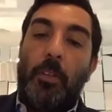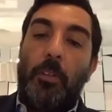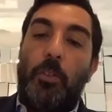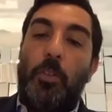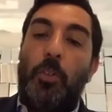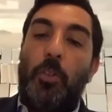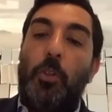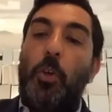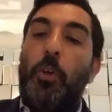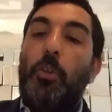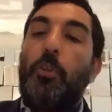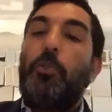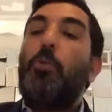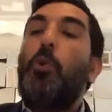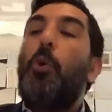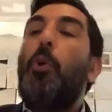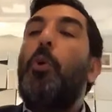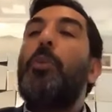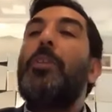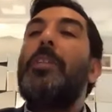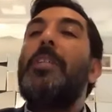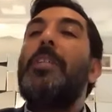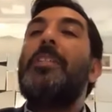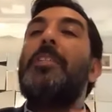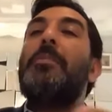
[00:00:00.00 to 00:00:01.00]
to go through
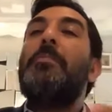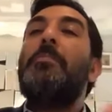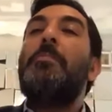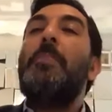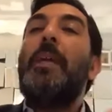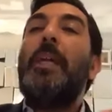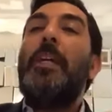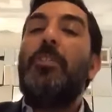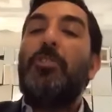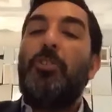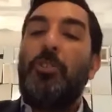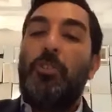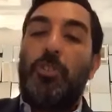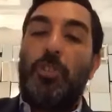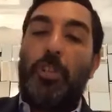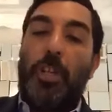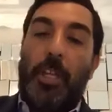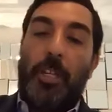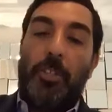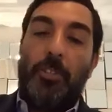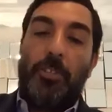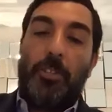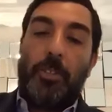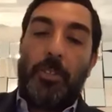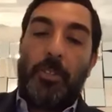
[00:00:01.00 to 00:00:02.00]
all these major
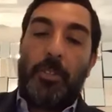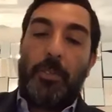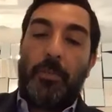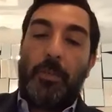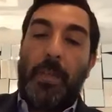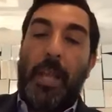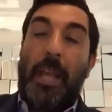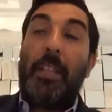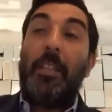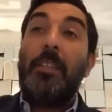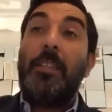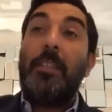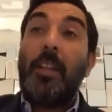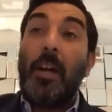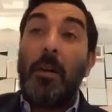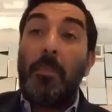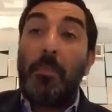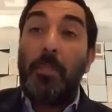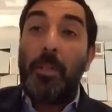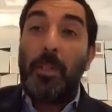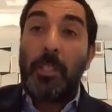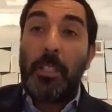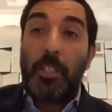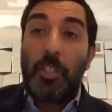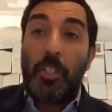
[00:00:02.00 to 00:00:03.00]
changes and
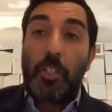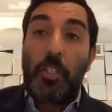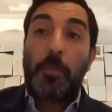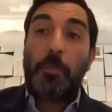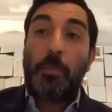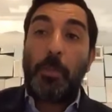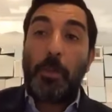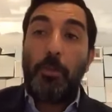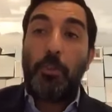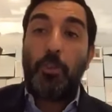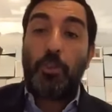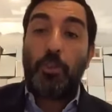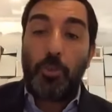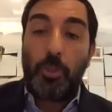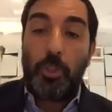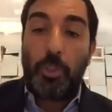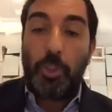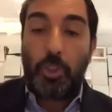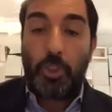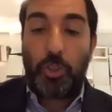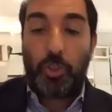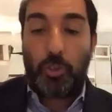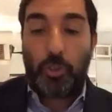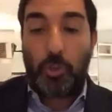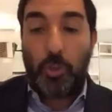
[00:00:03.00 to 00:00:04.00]
doubly spiritually
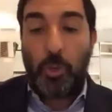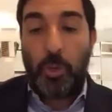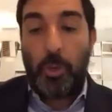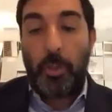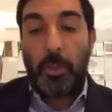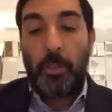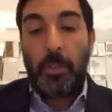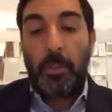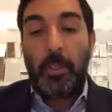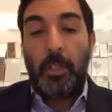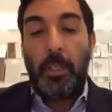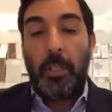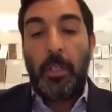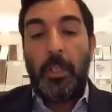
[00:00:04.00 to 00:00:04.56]
strong